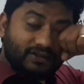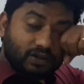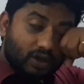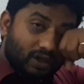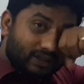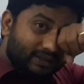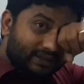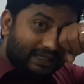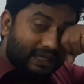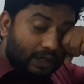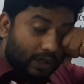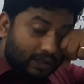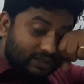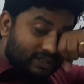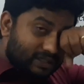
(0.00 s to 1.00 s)
on the
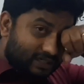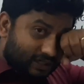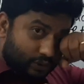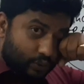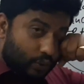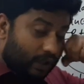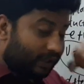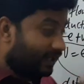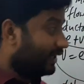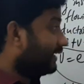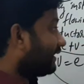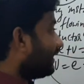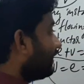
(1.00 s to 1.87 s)
constant what it